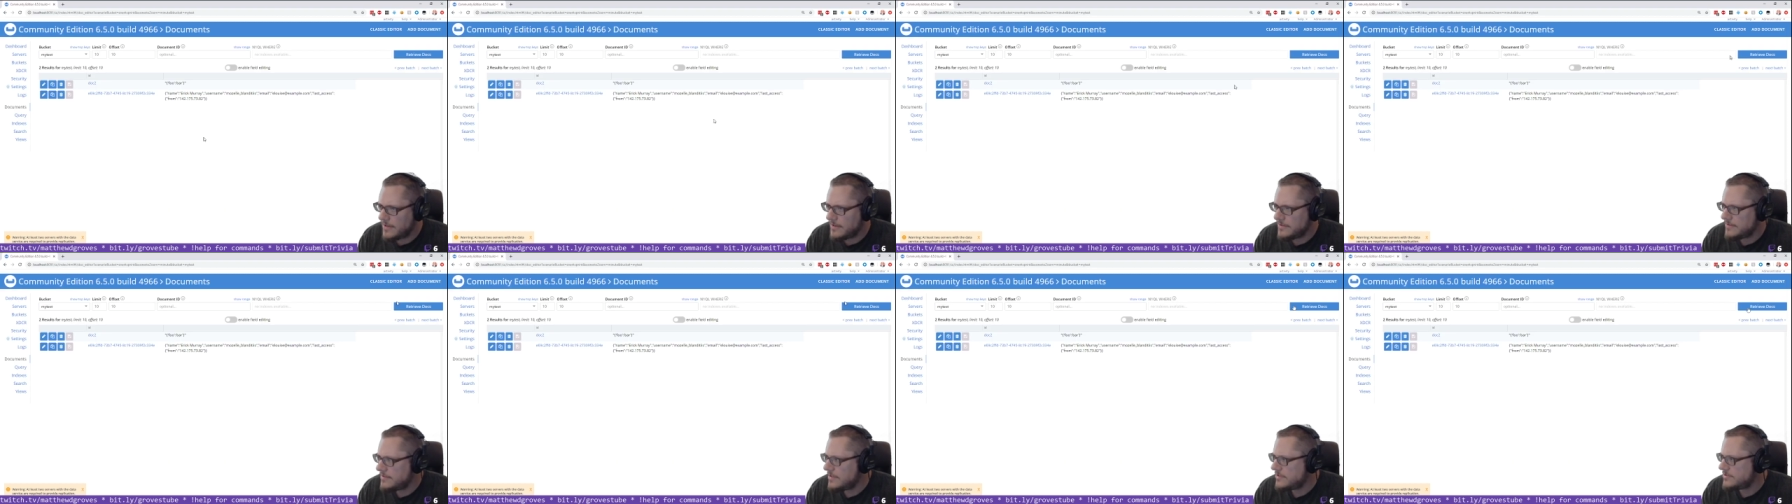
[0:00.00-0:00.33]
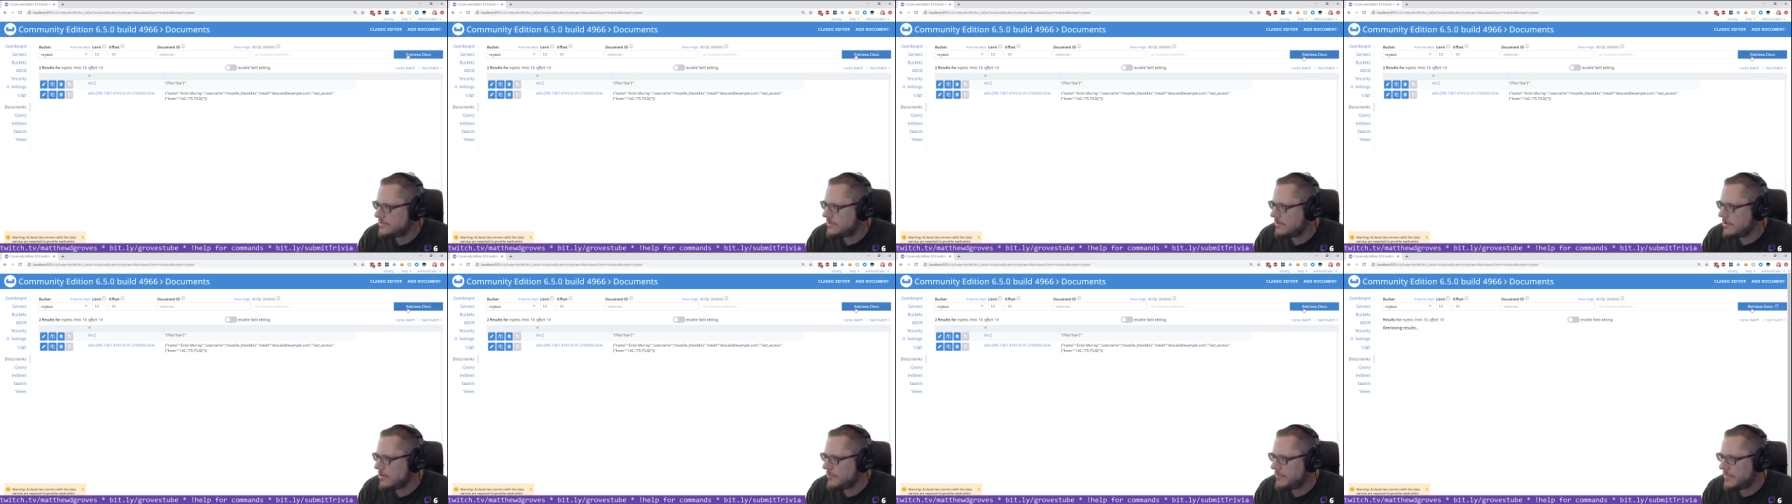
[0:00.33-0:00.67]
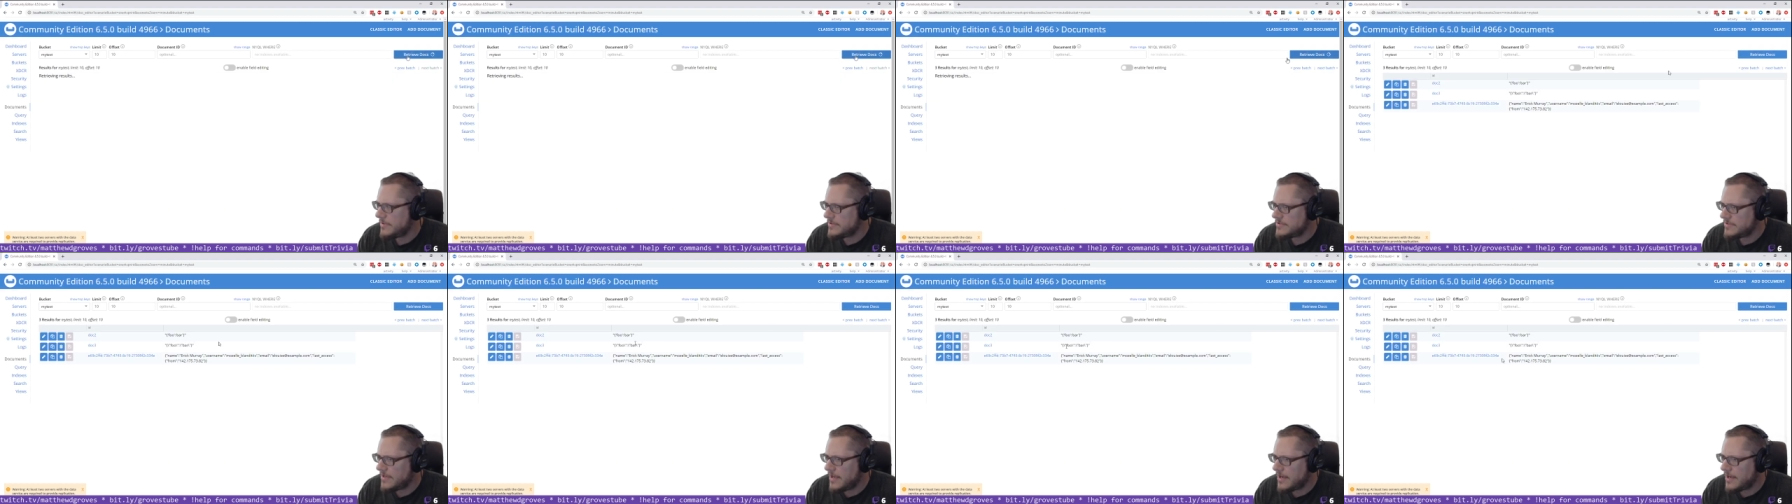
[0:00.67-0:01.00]
Does that show
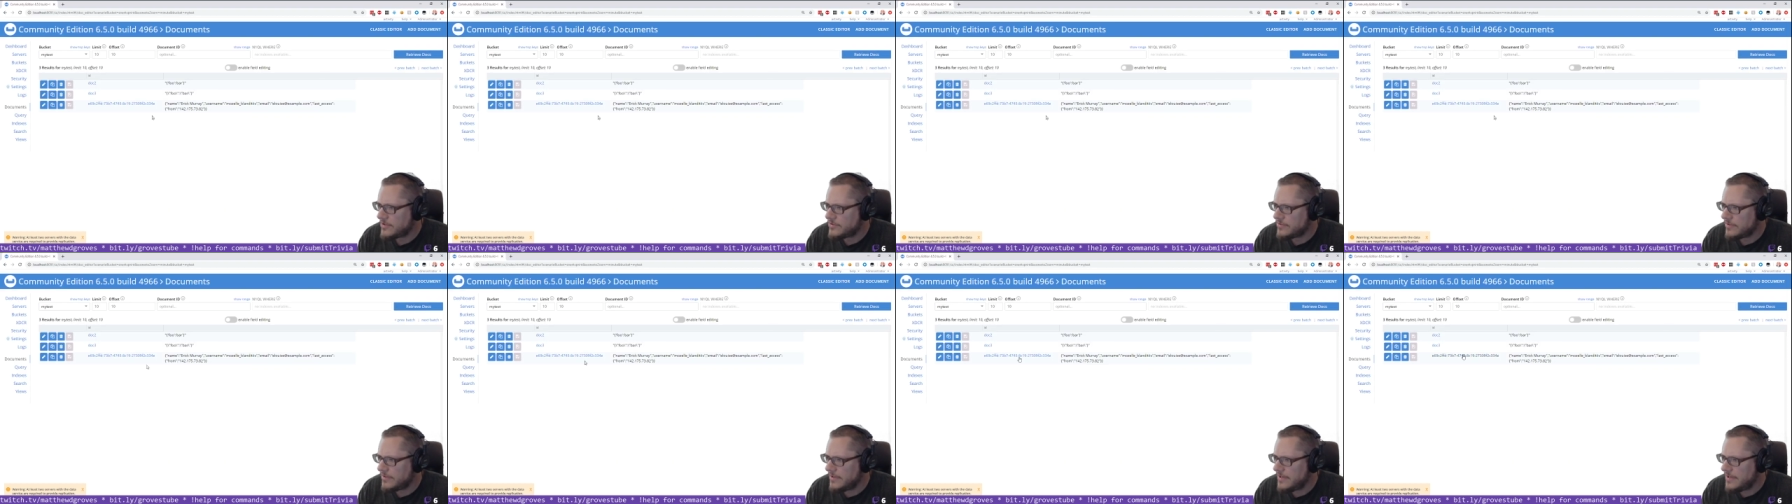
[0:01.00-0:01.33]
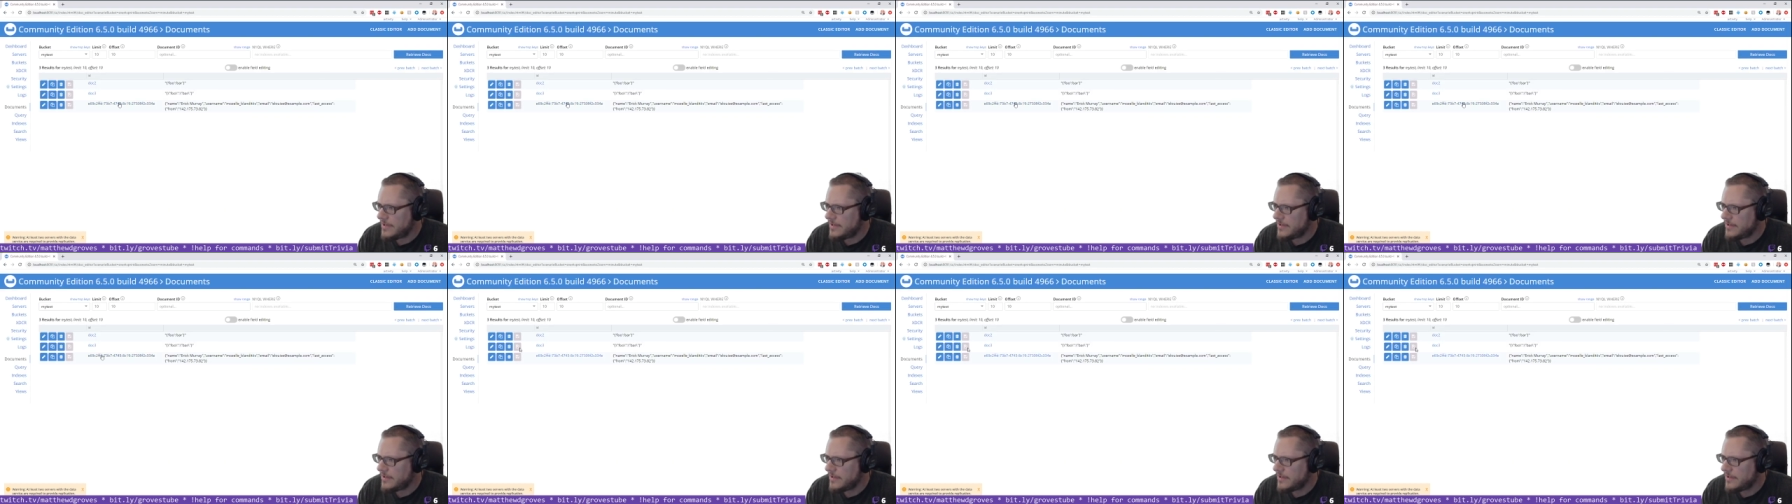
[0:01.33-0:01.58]
up as actually...